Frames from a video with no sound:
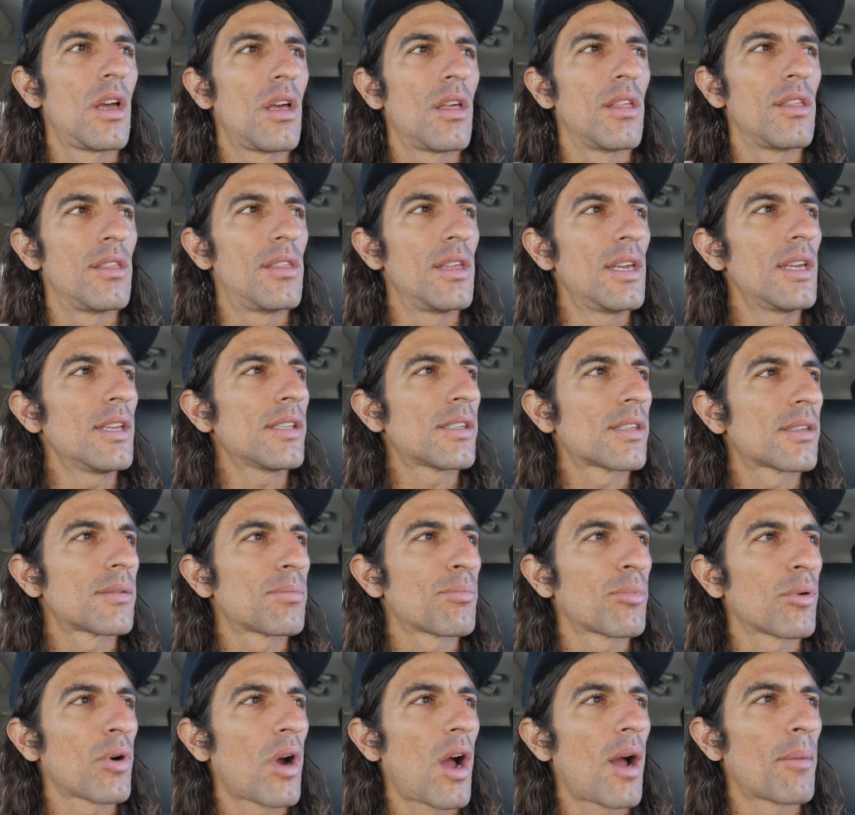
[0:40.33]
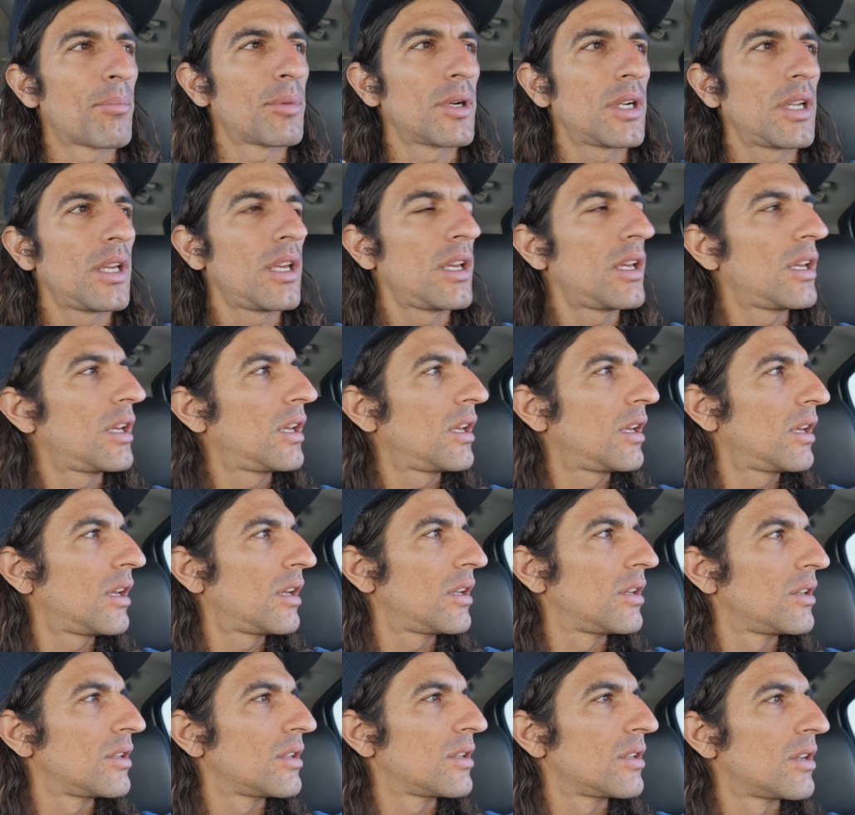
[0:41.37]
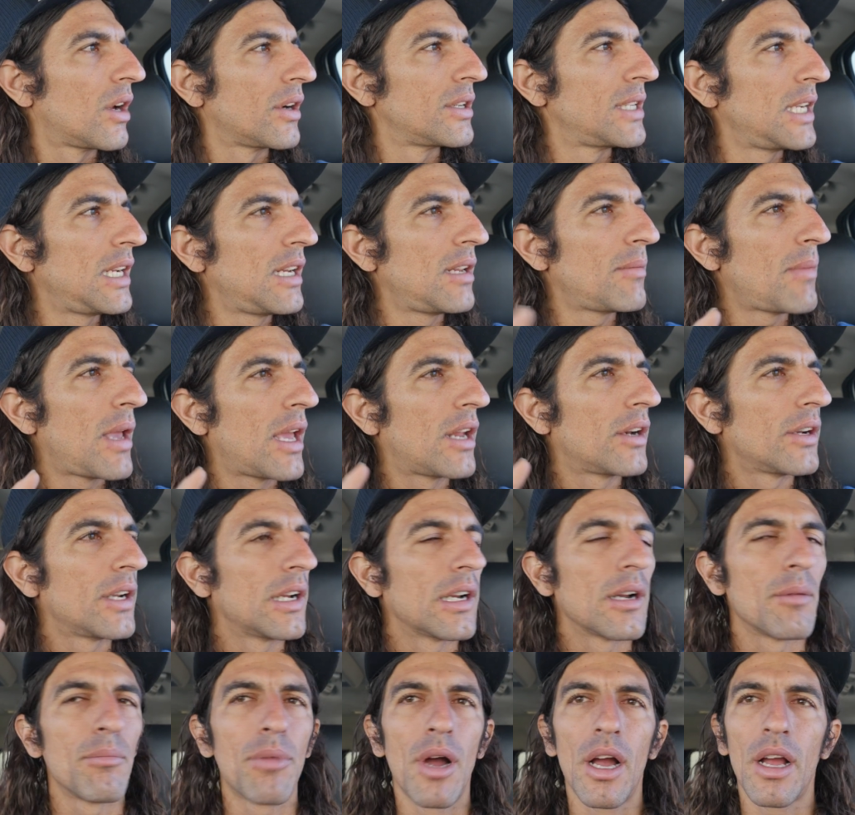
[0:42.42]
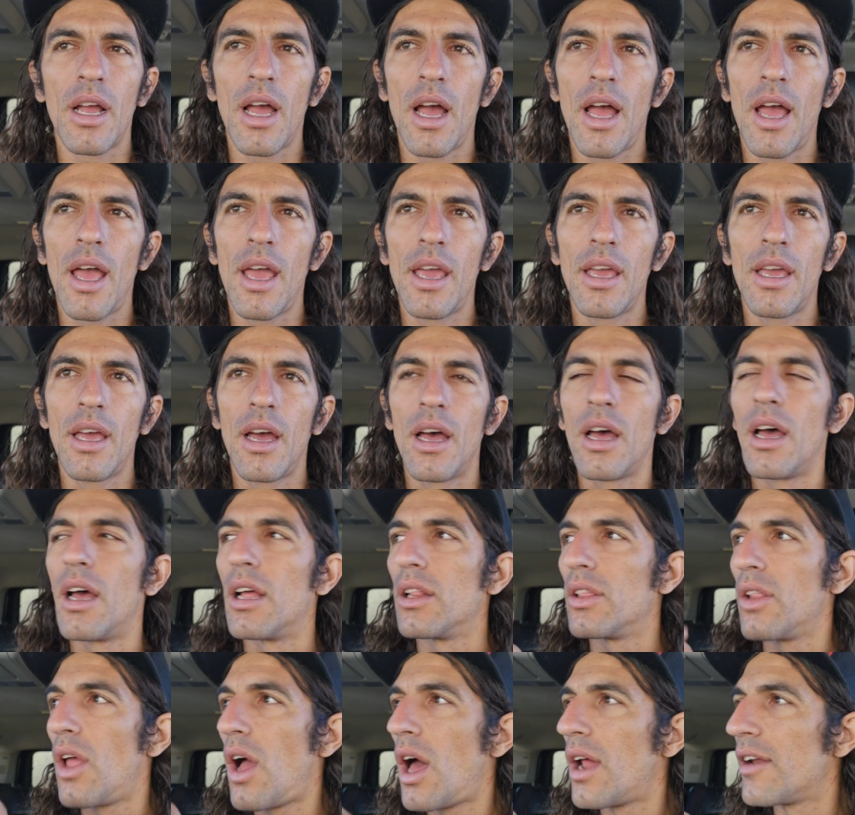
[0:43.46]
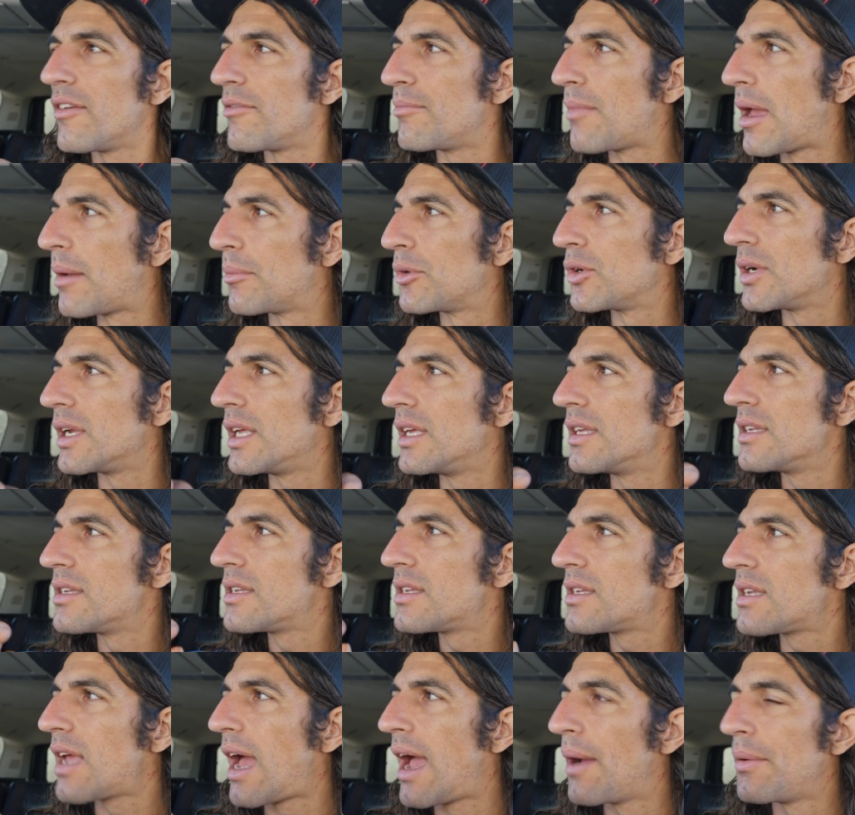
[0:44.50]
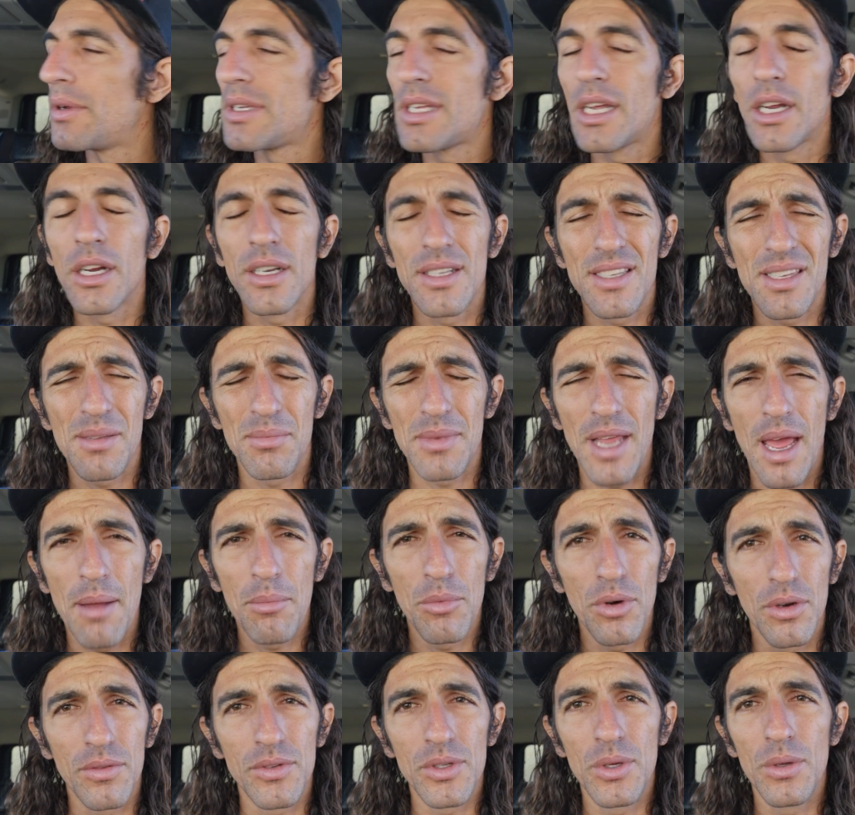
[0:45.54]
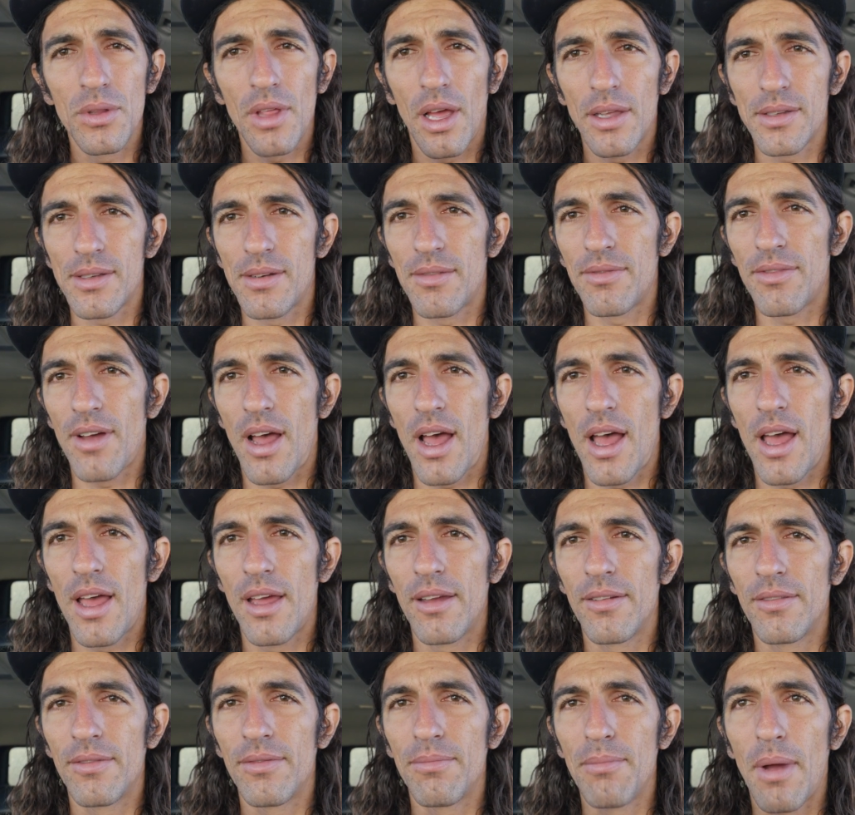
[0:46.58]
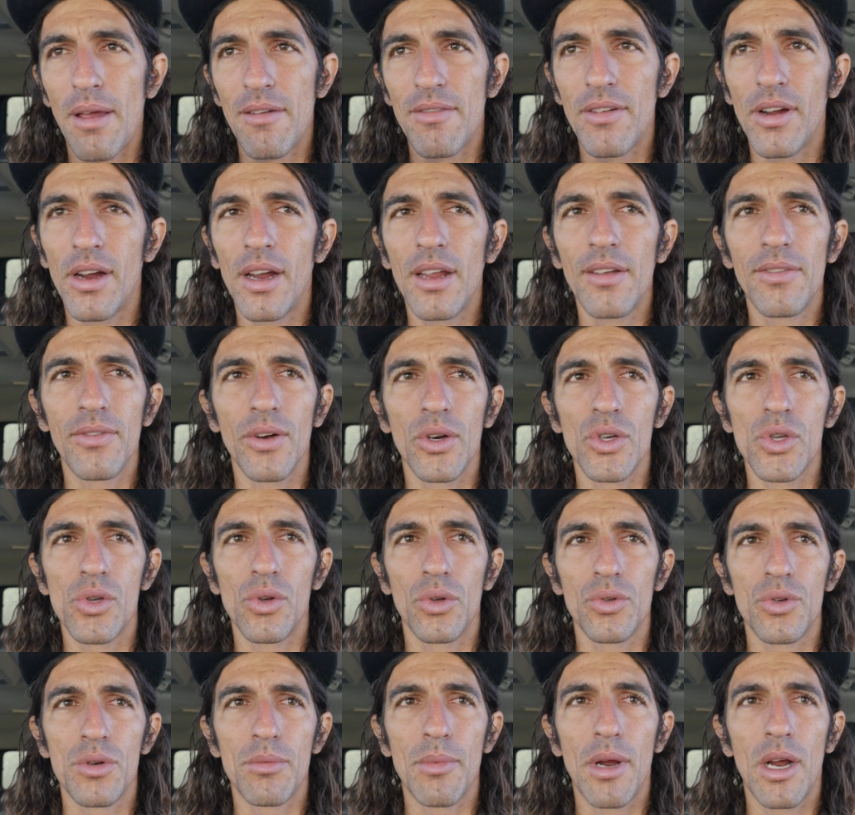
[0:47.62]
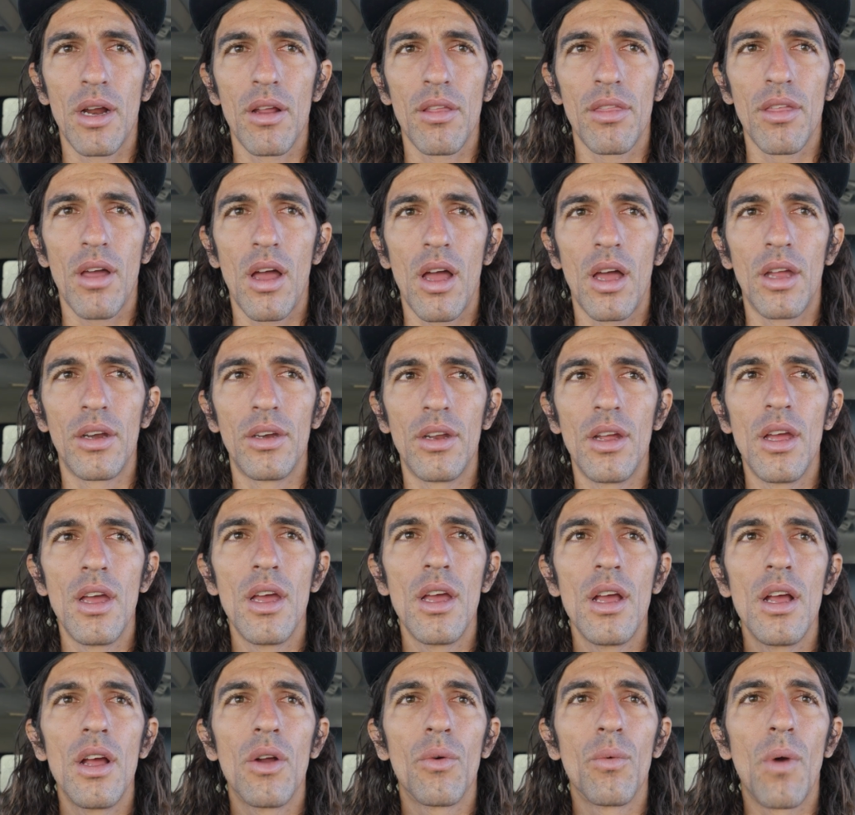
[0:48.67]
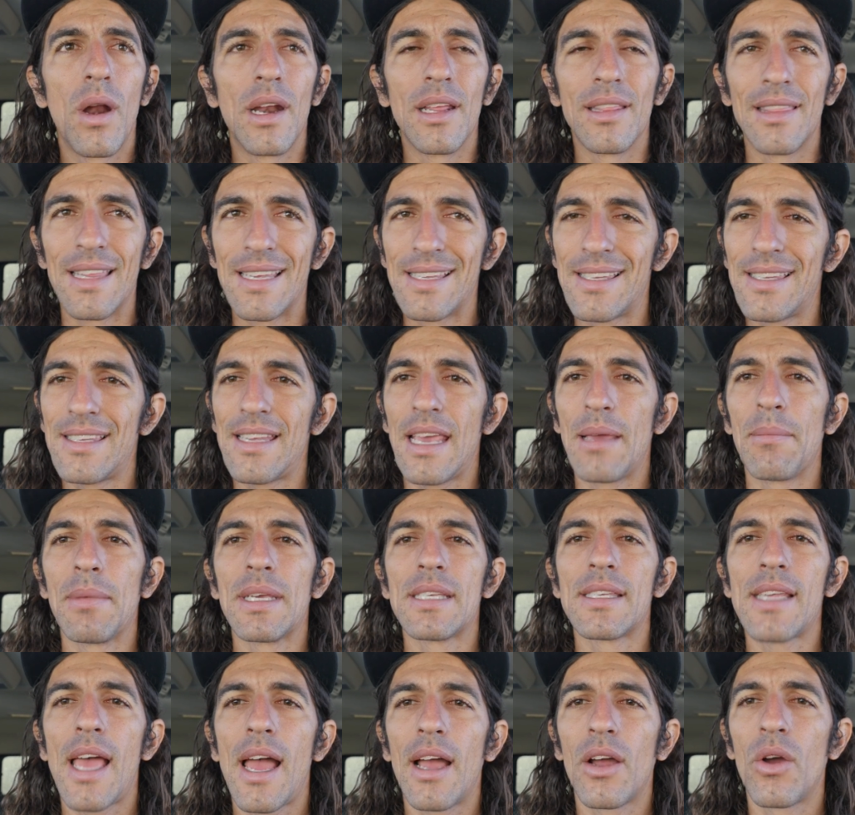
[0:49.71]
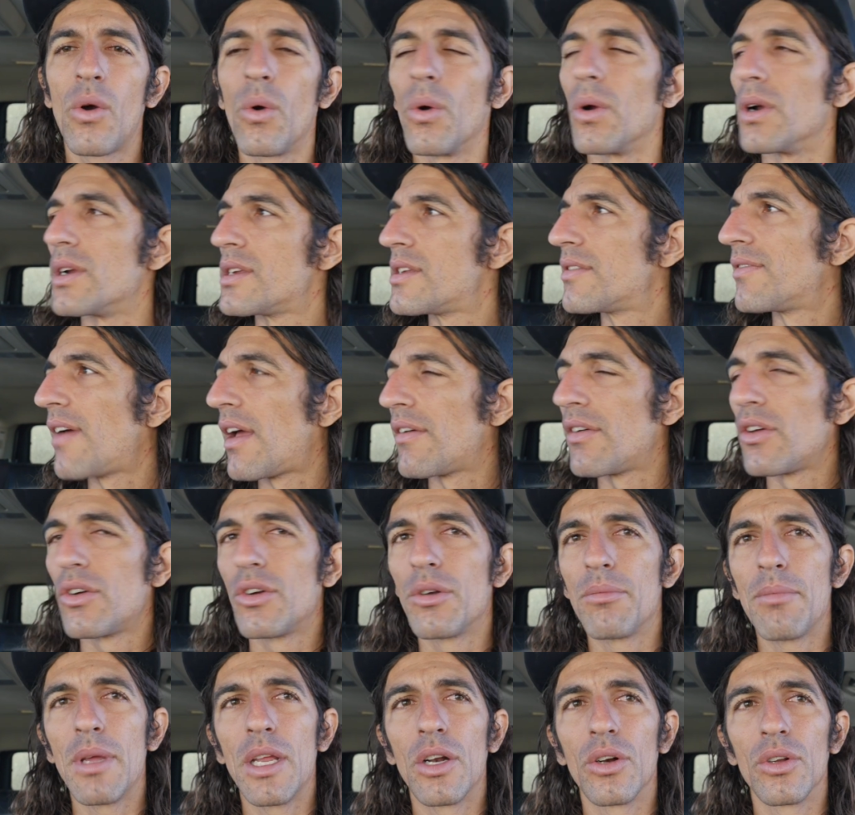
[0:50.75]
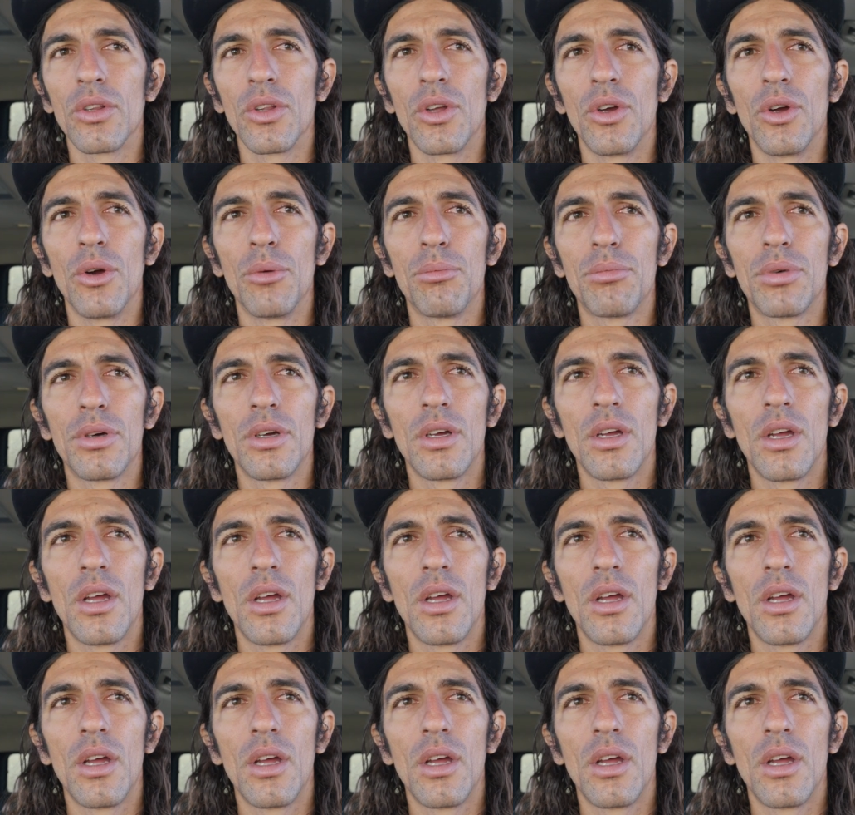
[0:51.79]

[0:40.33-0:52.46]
This property, Nardini Manor here in Buckeye, a lot of memories. I was here in September of 2005, my very first ultramarathon, running this same exact course, 500 meter loop.